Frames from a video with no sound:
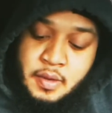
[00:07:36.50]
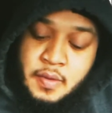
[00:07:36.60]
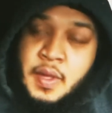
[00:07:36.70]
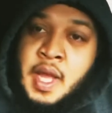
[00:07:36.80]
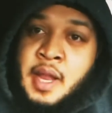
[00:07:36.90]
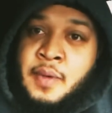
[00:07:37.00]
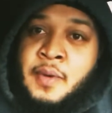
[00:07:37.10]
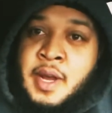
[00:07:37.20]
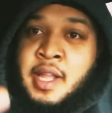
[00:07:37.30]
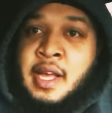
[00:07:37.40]
What kind of
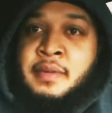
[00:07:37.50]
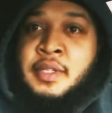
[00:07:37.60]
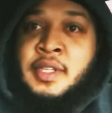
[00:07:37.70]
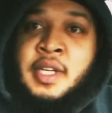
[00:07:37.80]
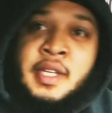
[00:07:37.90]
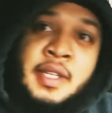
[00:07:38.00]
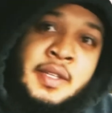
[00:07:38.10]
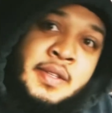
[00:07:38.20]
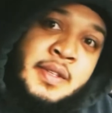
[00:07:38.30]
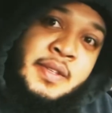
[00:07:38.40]
water y'all be drinking?
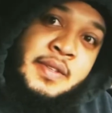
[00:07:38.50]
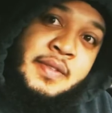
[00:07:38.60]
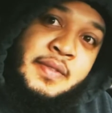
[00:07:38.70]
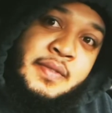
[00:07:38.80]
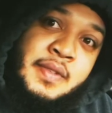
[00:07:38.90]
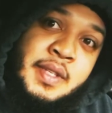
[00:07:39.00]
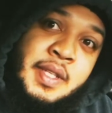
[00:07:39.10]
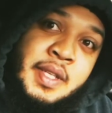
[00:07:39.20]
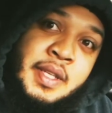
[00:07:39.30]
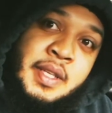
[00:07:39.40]

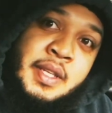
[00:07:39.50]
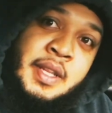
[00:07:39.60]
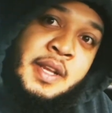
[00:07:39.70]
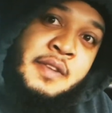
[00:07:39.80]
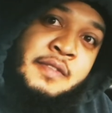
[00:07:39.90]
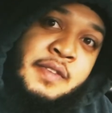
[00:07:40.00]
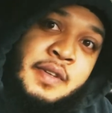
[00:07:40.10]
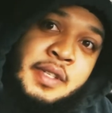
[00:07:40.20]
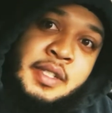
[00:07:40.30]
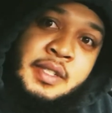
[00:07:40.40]
I ain't gonna
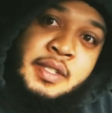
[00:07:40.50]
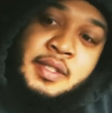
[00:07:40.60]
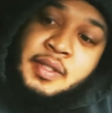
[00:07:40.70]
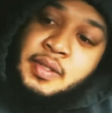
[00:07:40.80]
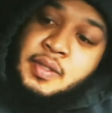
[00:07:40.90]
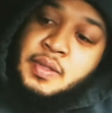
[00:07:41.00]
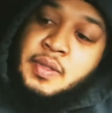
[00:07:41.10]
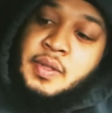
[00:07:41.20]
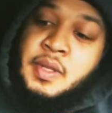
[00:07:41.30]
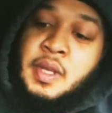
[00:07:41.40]
focus.
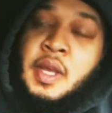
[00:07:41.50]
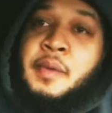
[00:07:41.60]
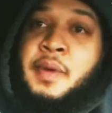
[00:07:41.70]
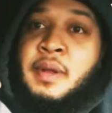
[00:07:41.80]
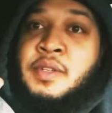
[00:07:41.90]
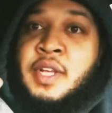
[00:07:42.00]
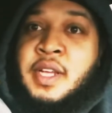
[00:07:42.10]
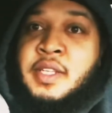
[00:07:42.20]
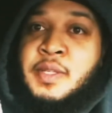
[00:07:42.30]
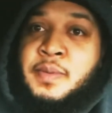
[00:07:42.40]
But I'm
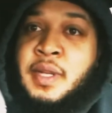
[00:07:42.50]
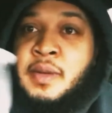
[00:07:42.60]
drinking spring